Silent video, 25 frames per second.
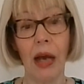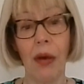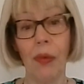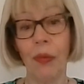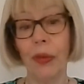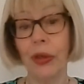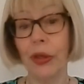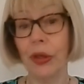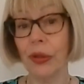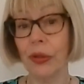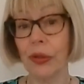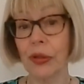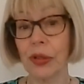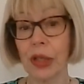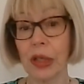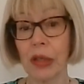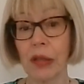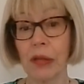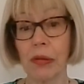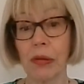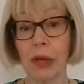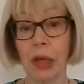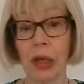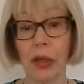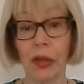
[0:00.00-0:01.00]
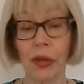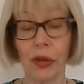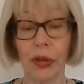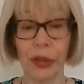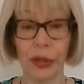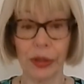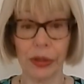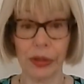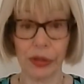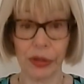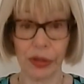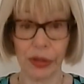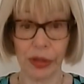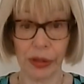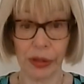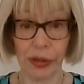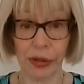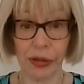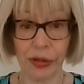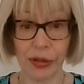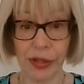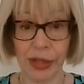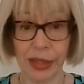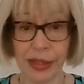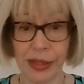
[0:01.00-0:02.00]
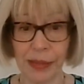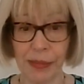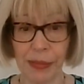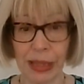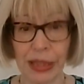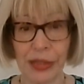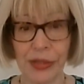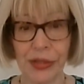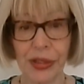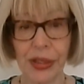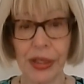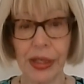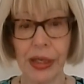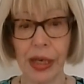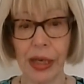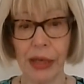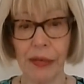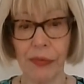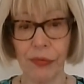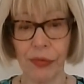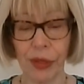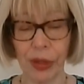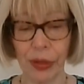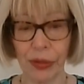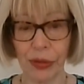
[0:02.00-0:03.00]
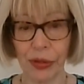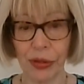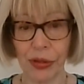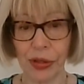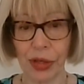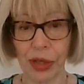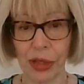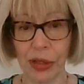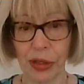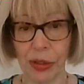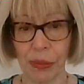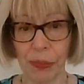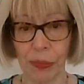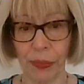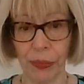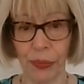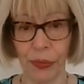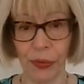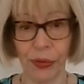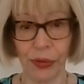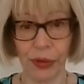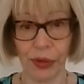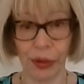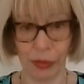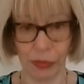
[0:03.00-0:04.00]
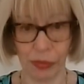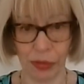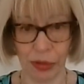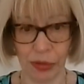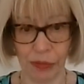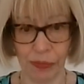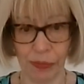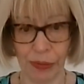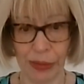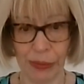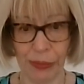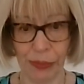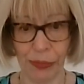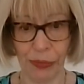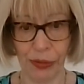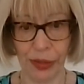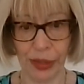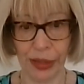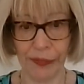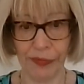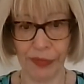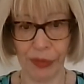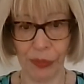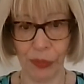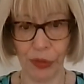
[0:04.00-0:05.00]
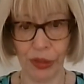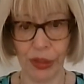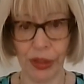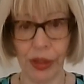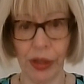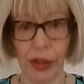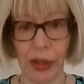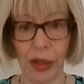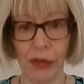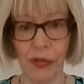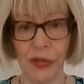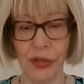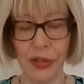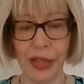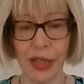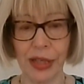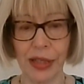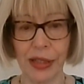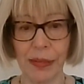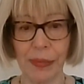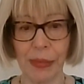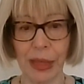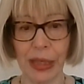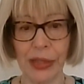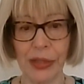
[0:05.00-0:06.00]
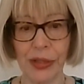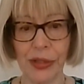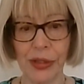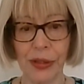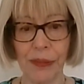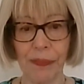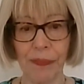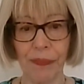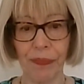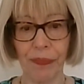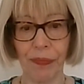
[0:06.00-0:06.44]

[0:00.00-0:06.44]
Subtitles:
We also look at young onset dementia and focus our support on people living with young onset dementia.